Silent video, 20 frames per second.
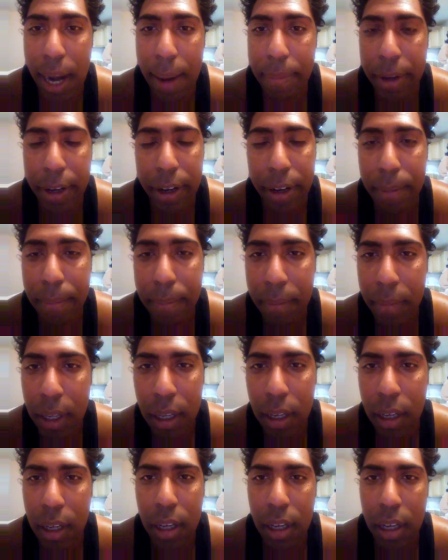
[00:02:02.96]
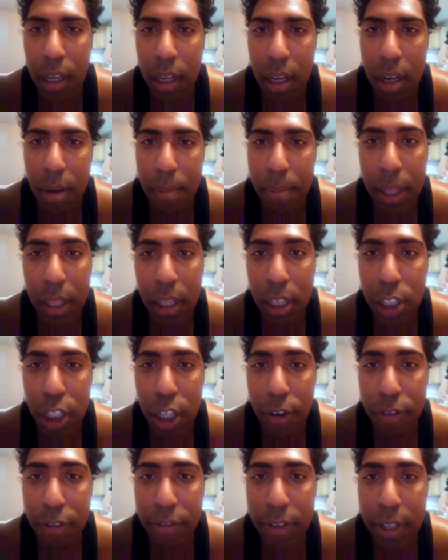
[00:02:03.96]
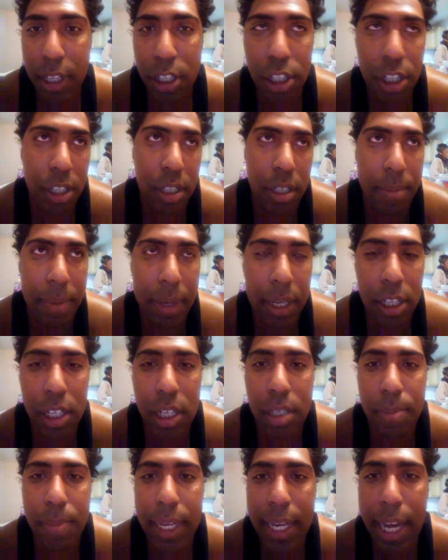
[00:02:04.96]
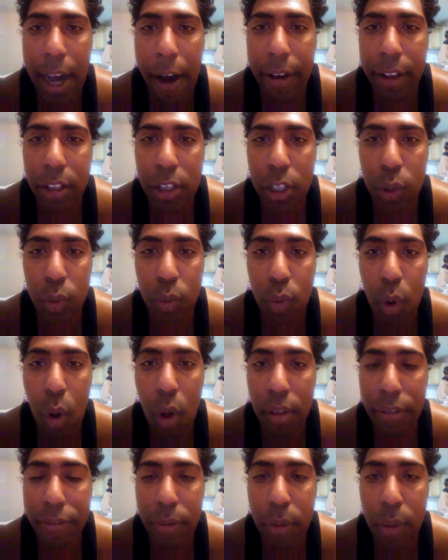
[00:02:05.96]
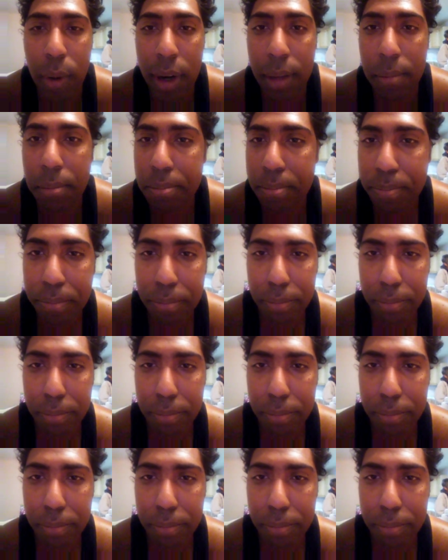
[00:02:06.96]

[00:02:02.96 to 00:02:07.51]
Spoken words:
chapter. Mila Jovovich. I mean, she's been carrying this role for